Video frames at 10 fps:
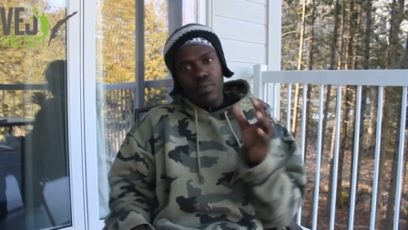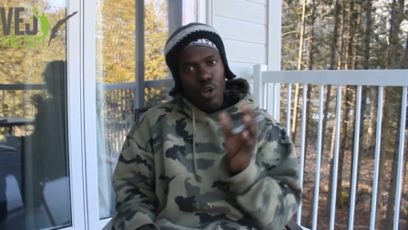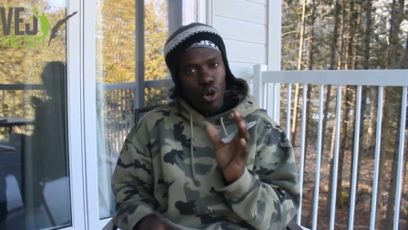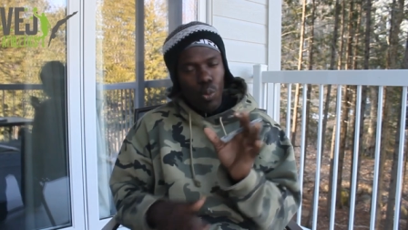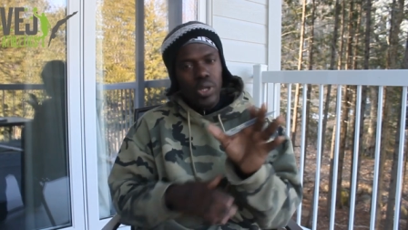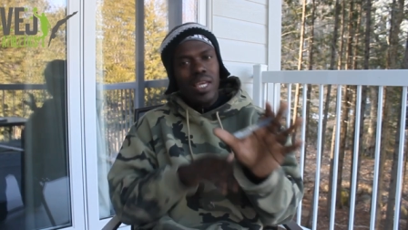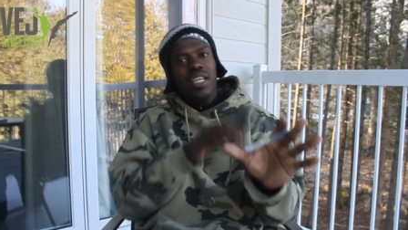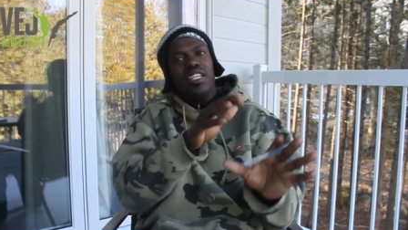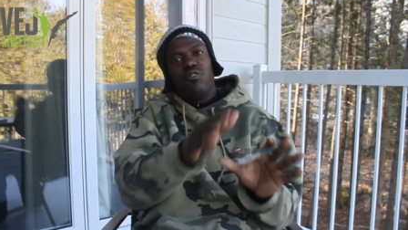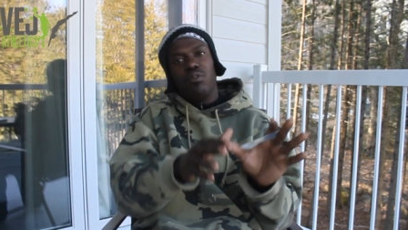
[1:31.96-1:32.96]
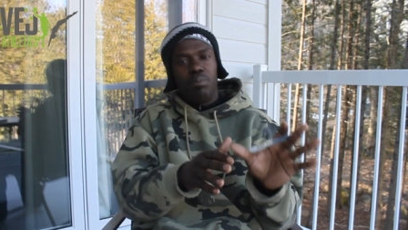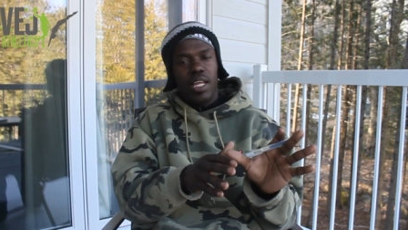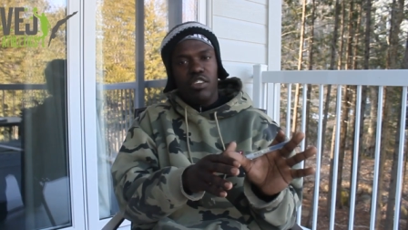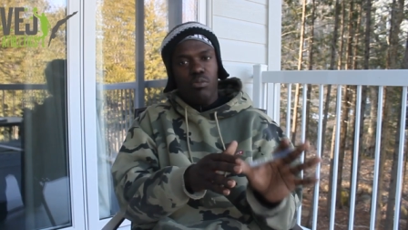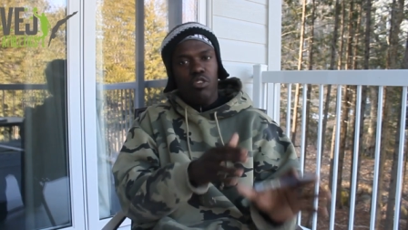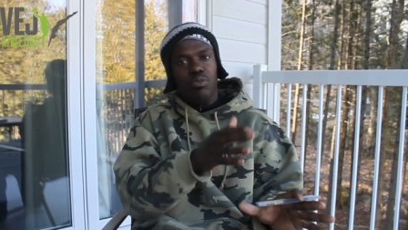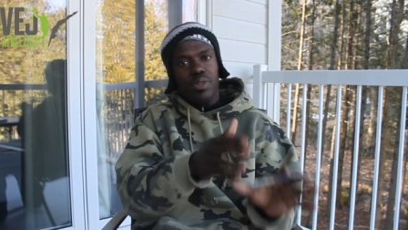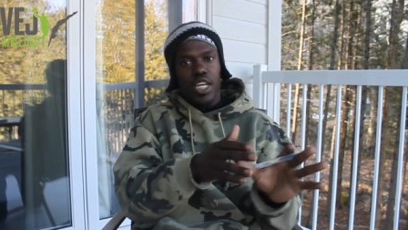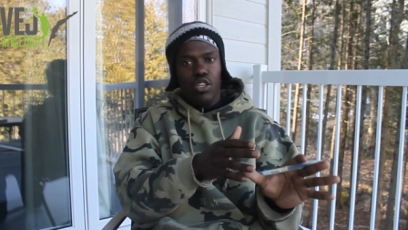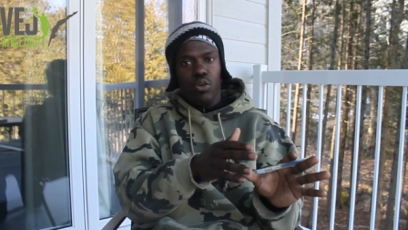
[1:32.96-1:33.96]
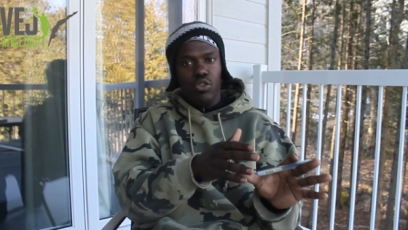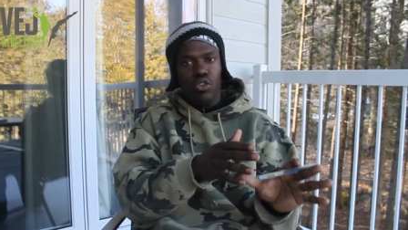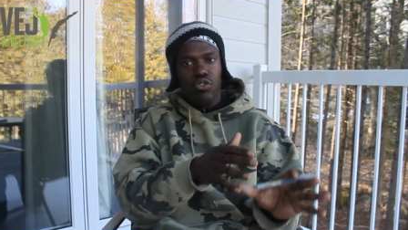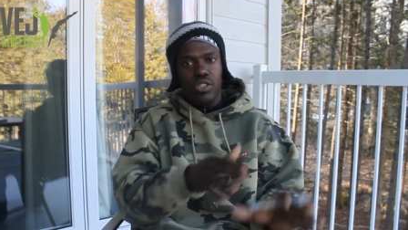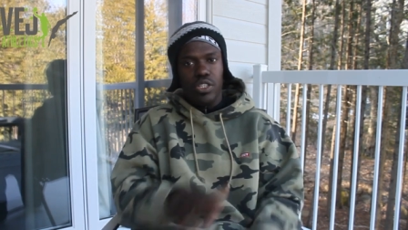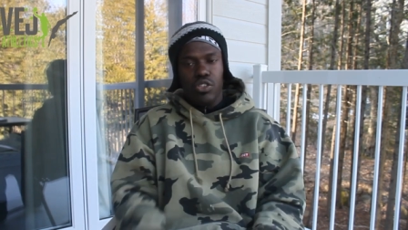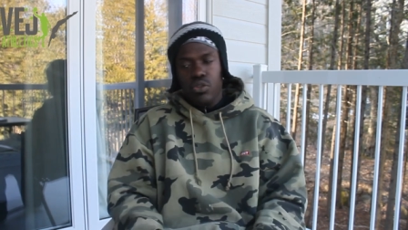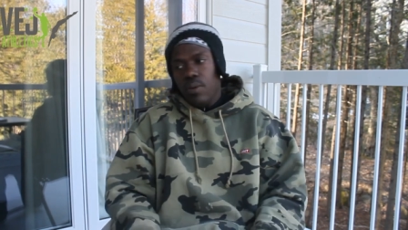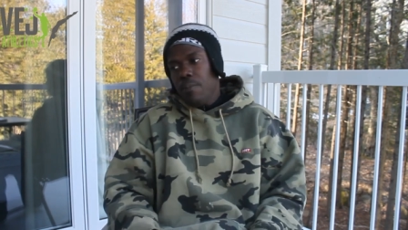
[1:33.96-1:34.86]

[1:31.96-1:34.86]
or working in different planes of movement that you don't usually do.